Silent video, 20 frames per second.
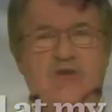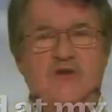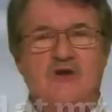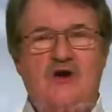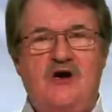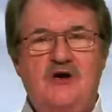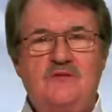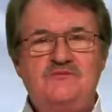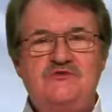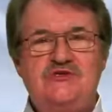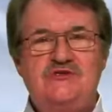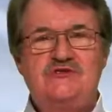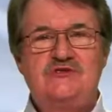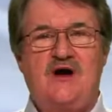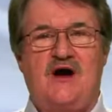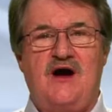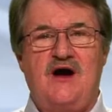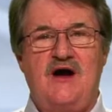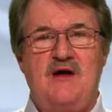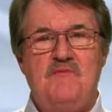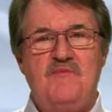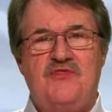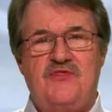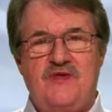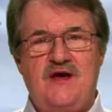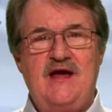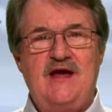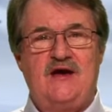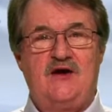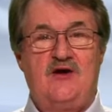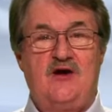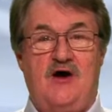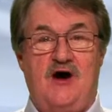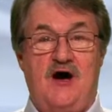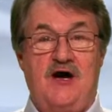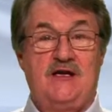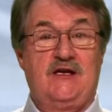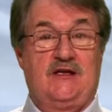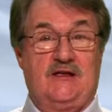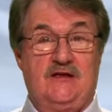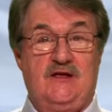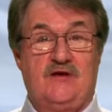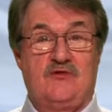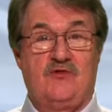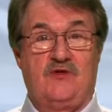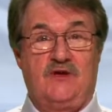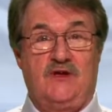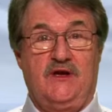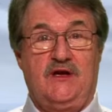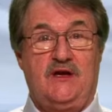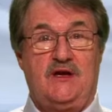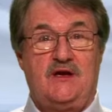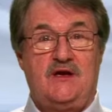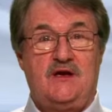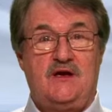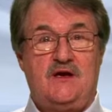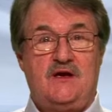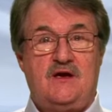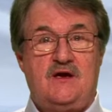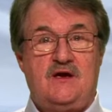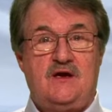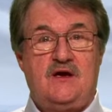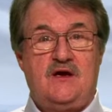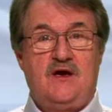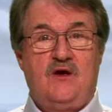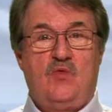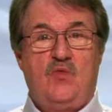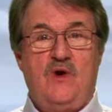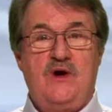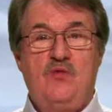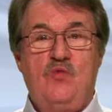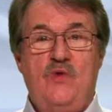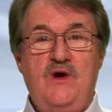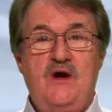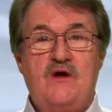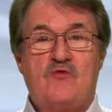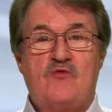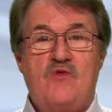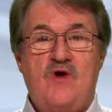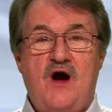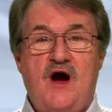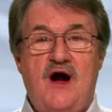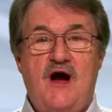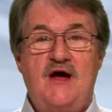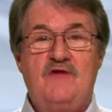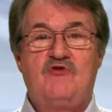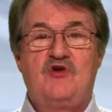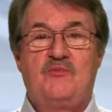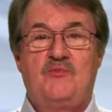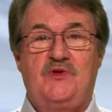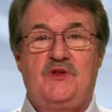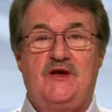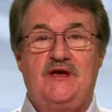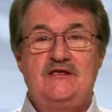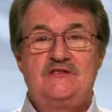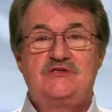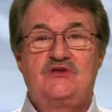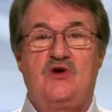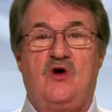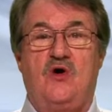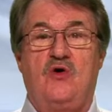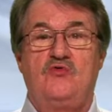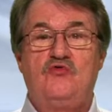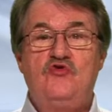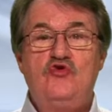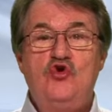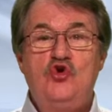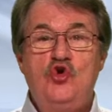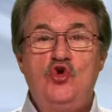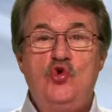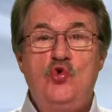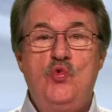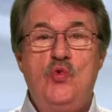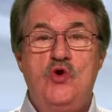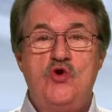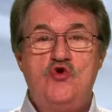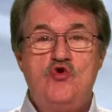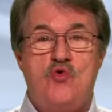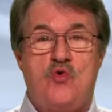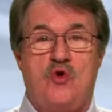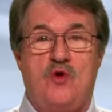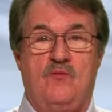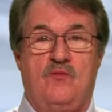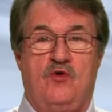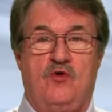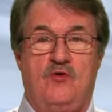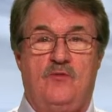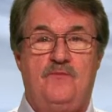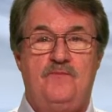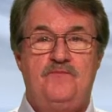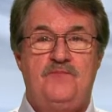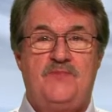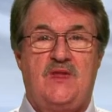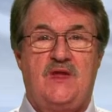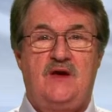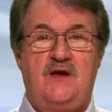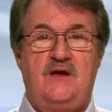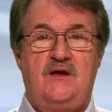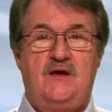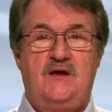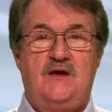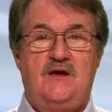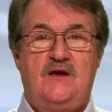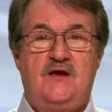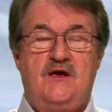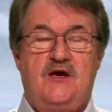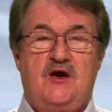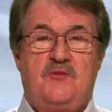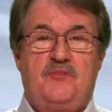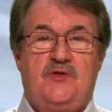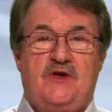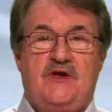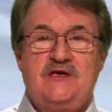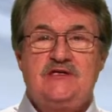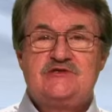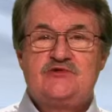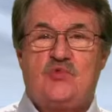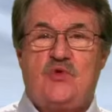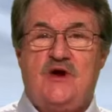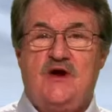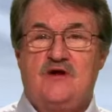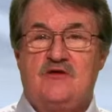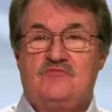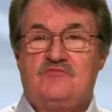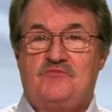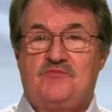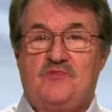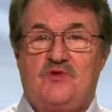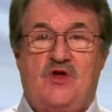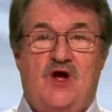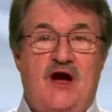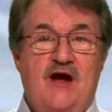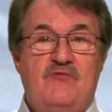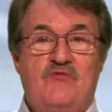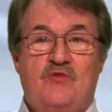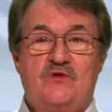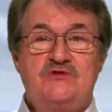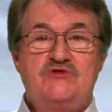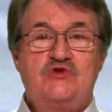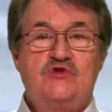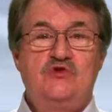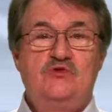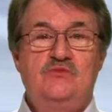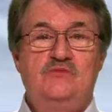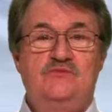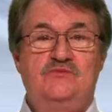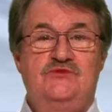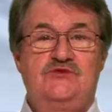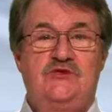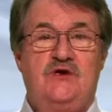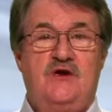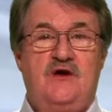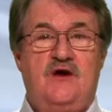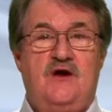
comes a time, thank God, literally, when we arrive at a place called new normal, a place where life resumes,